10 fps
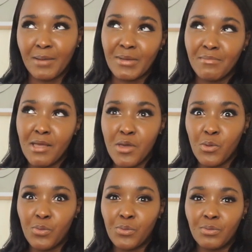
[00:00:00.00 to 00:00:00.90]
I mean, maybe,
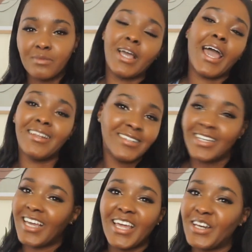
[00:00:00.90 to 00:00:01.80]

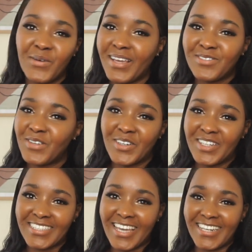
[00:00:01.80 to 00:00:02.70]
mm, anyways, we don't
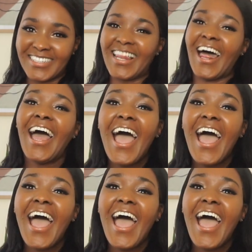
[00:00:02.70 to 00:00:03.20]
need to get into that